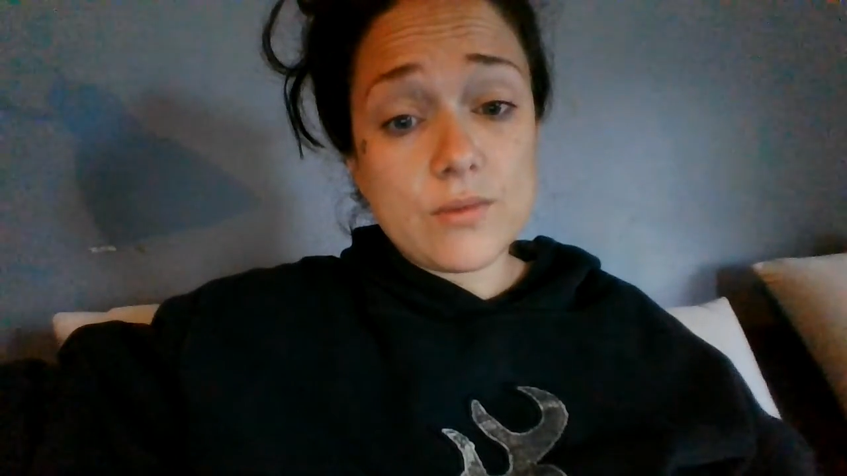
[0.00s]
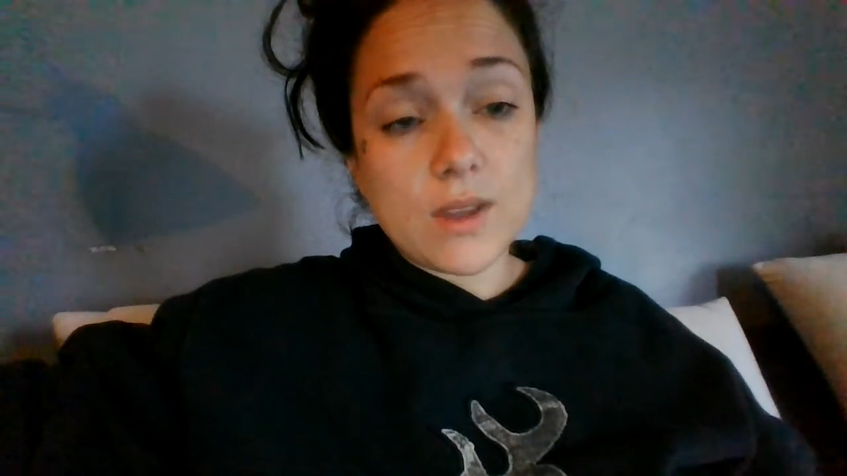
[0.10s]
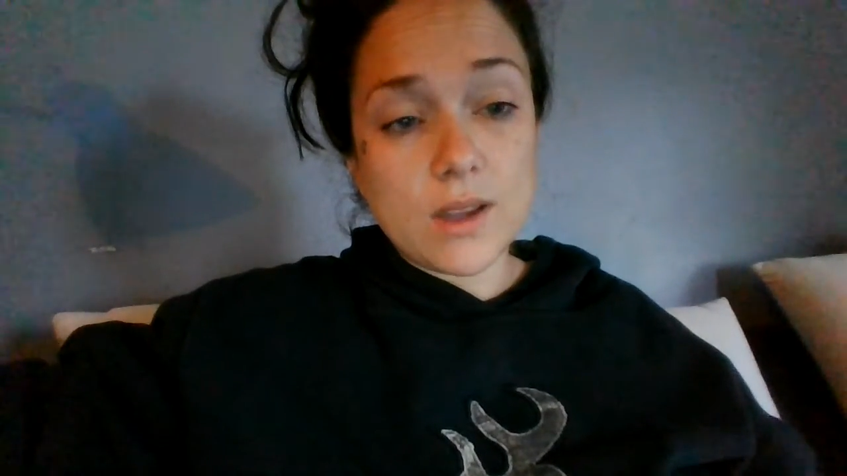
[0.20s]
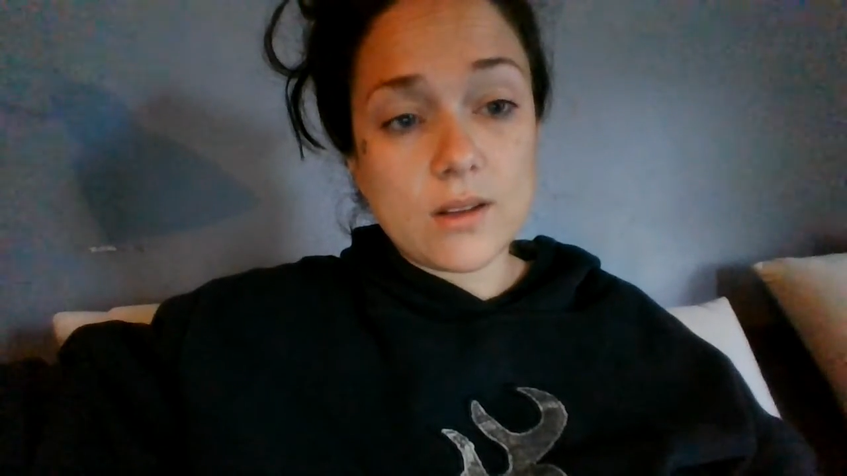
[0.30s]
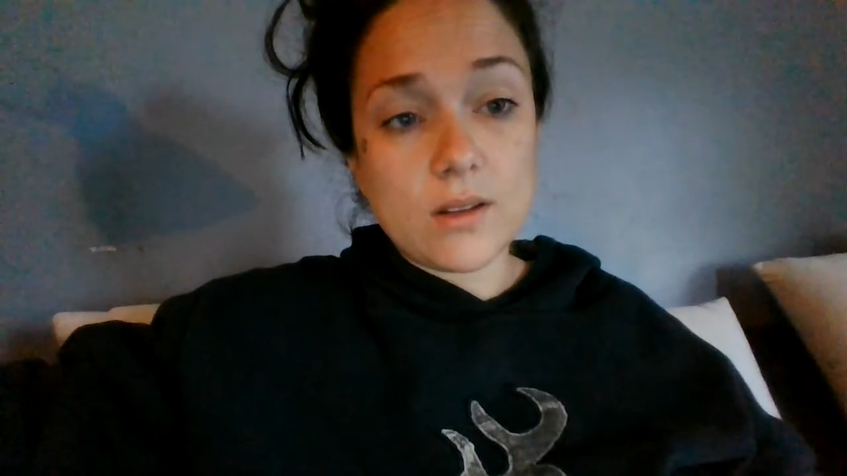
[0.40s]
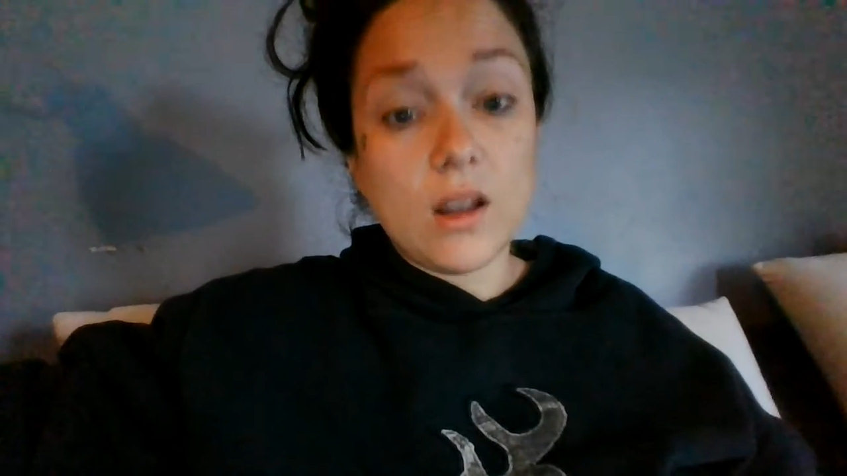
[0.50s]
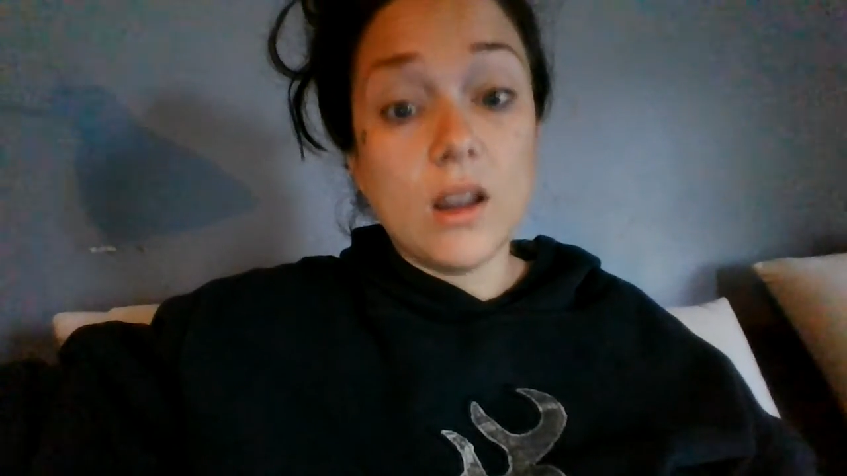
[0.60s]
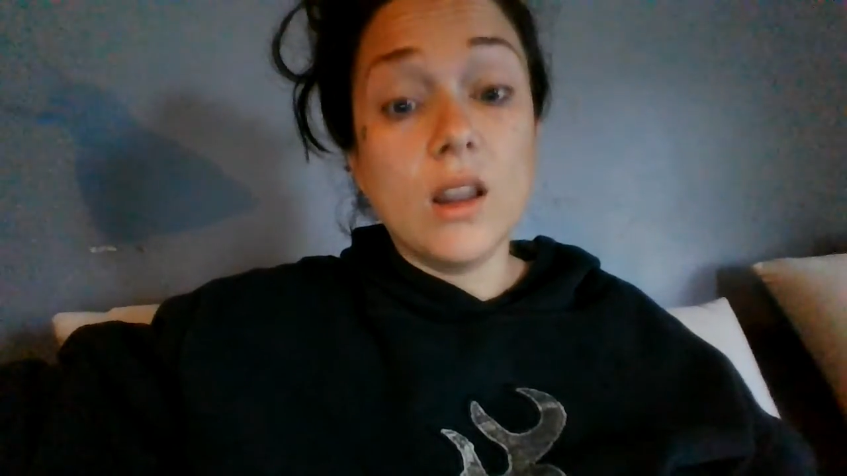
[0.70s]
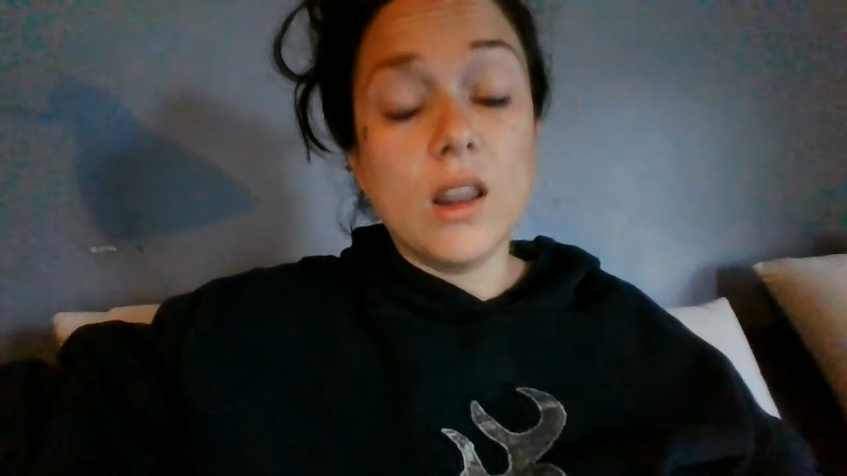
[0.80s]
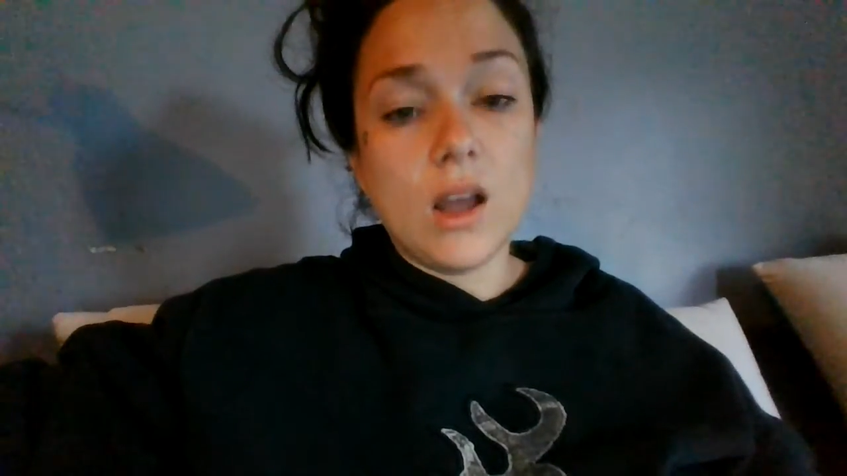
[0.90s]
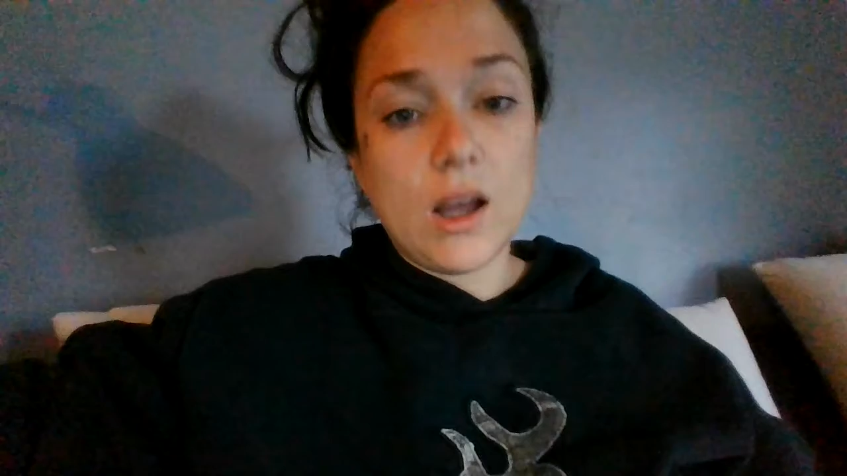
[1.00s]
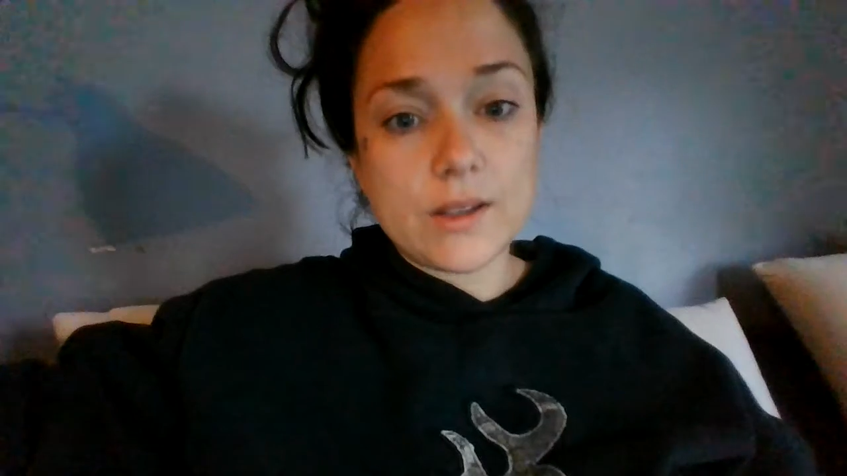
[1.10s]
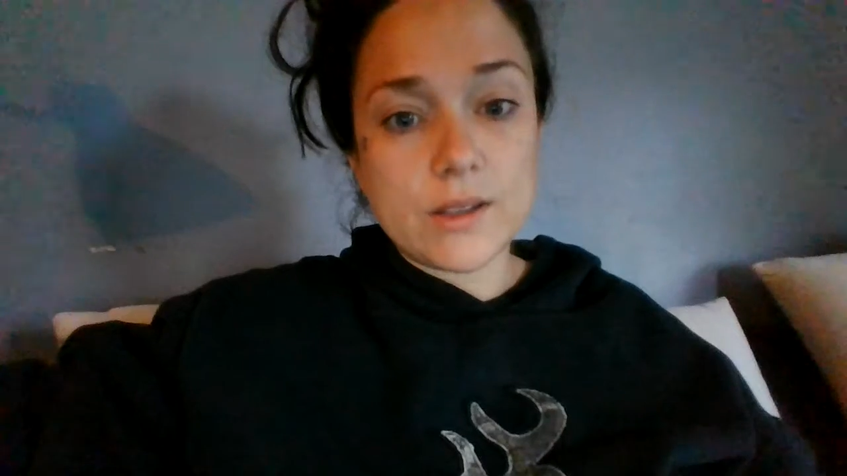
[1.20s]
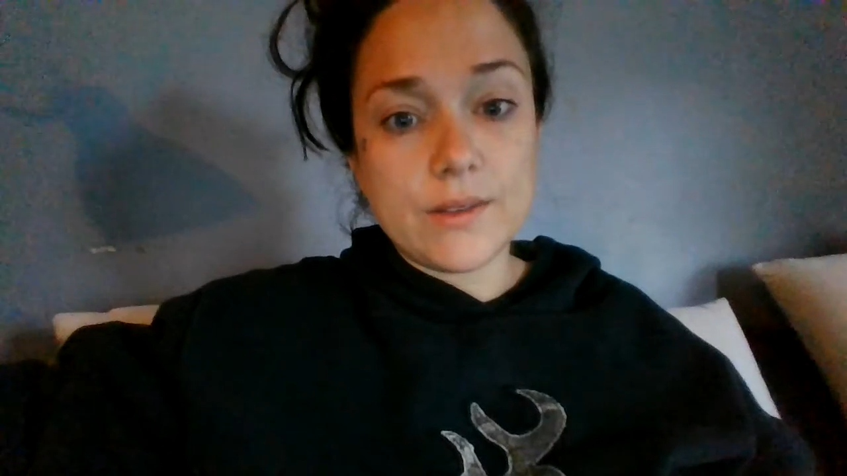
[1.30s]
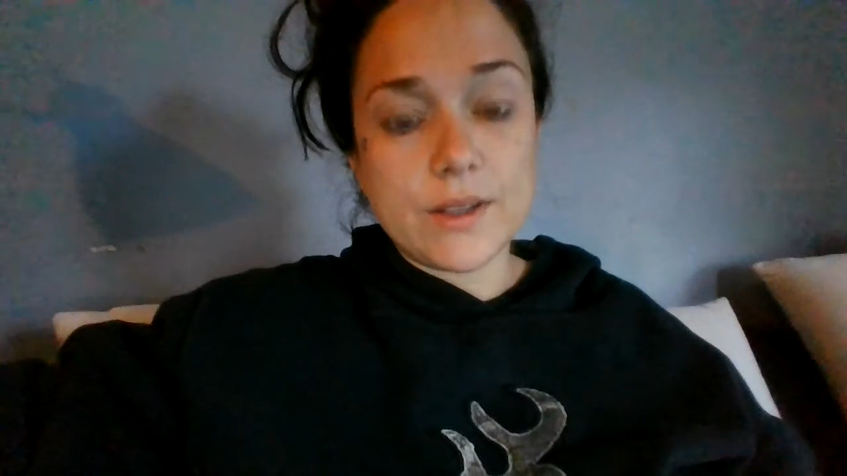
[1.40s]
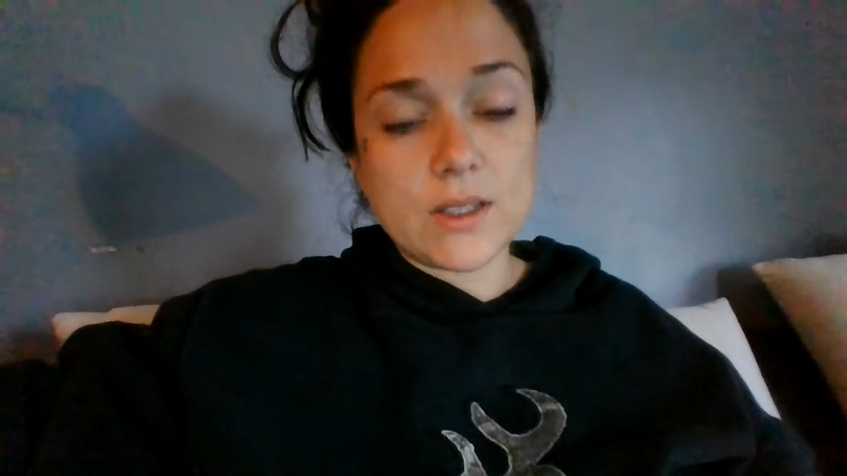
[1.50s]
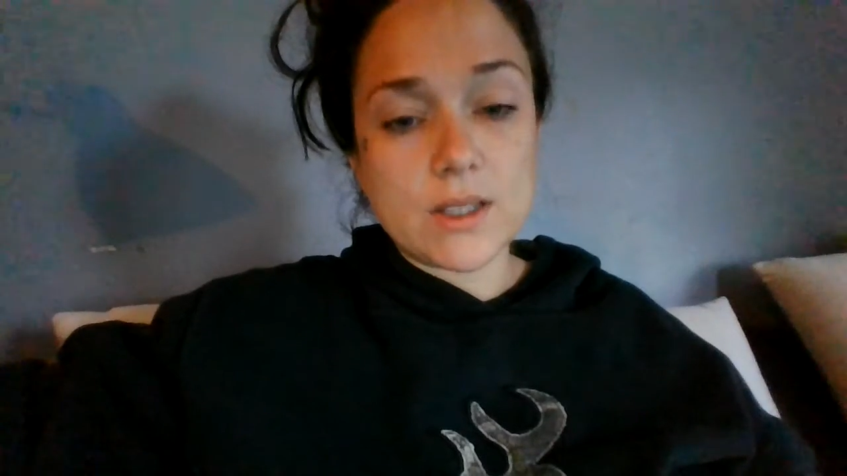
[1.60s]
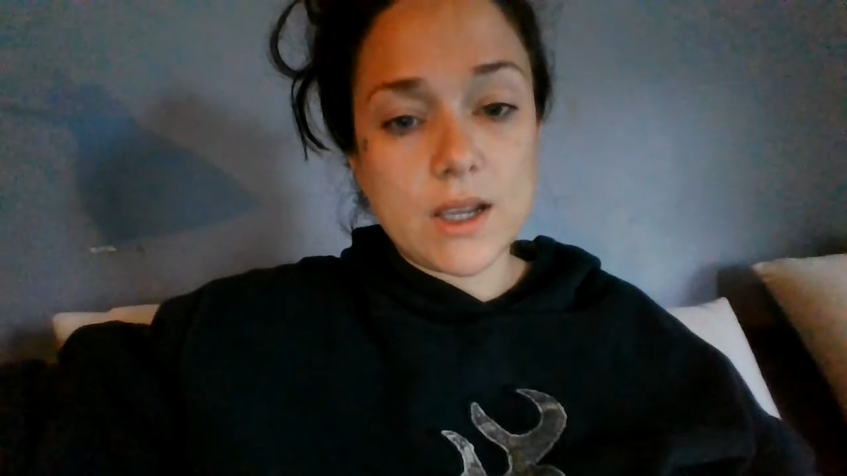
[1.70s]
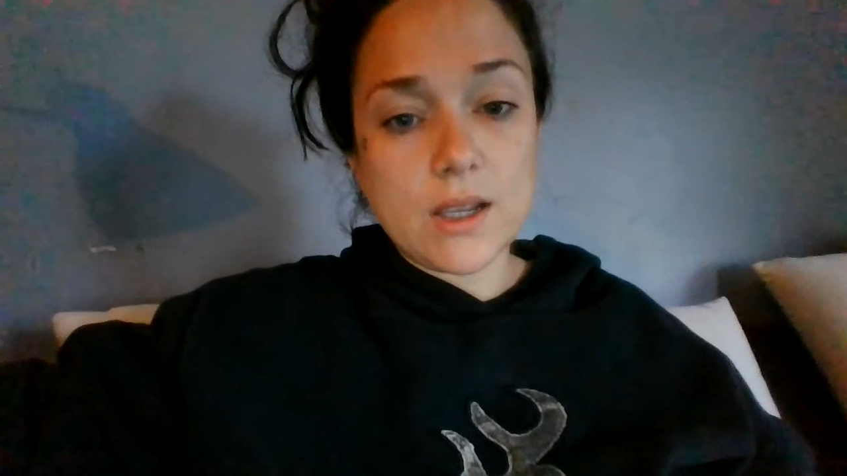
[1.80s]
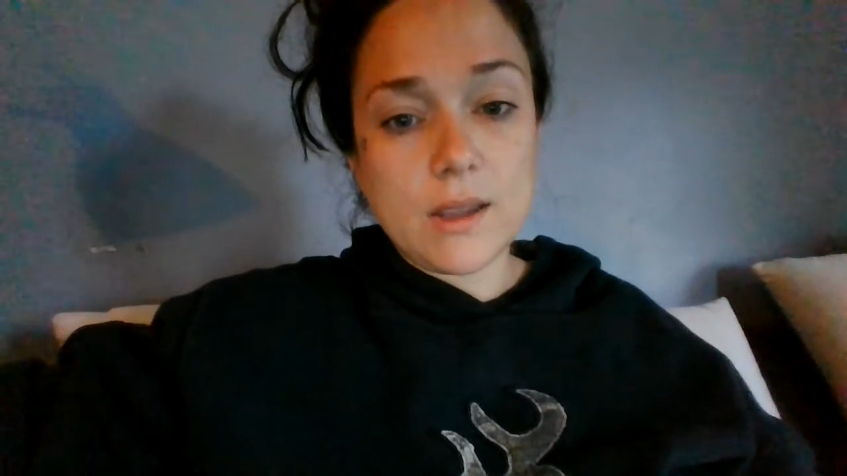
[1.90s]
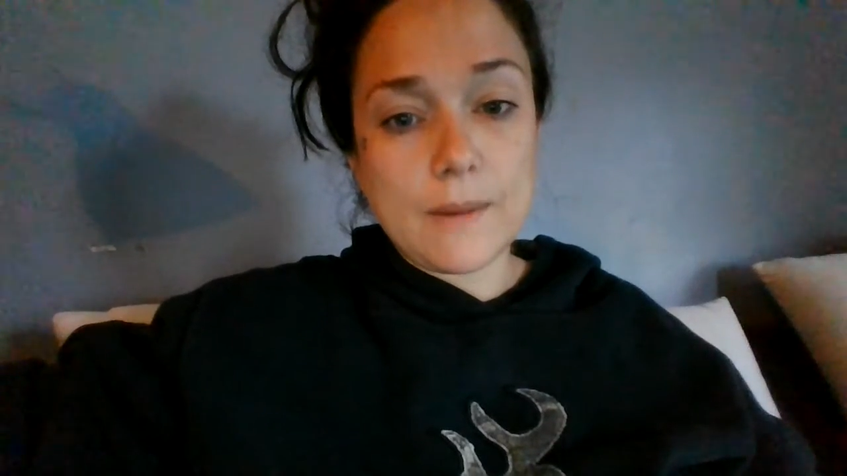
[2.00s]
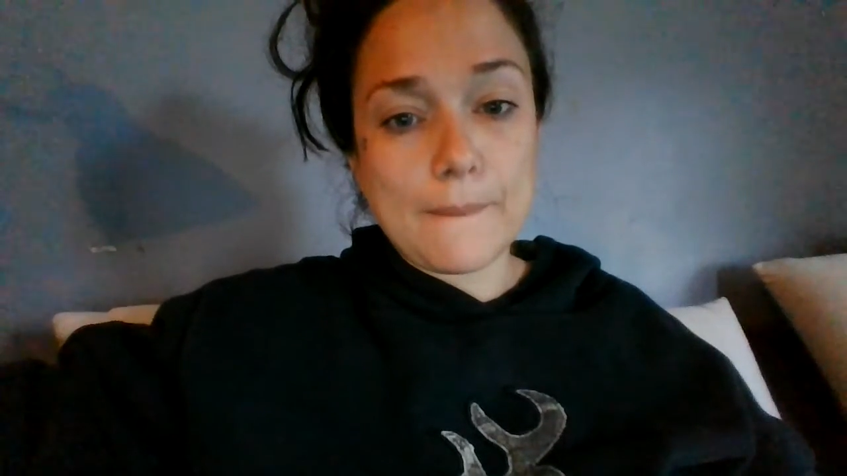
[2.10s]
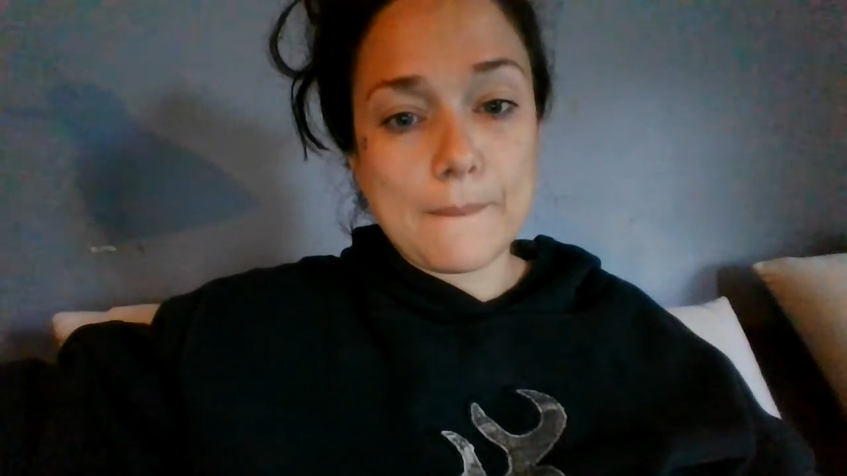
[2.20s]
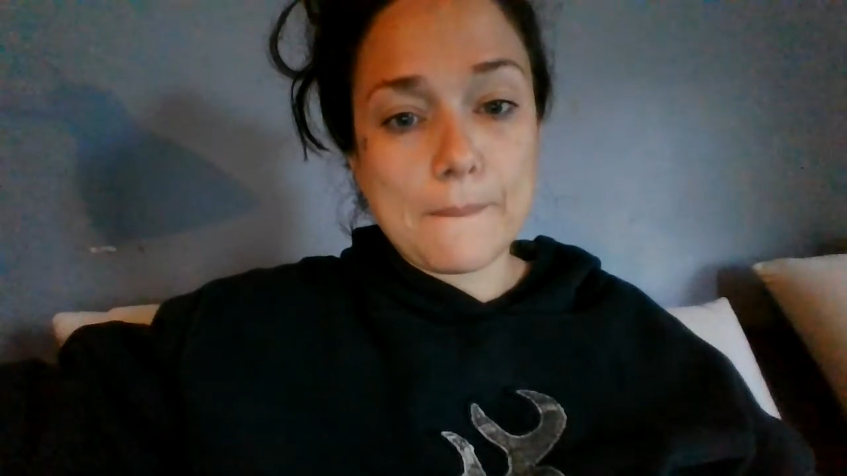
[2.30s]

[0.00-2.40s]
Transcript: like a lot of anxiety.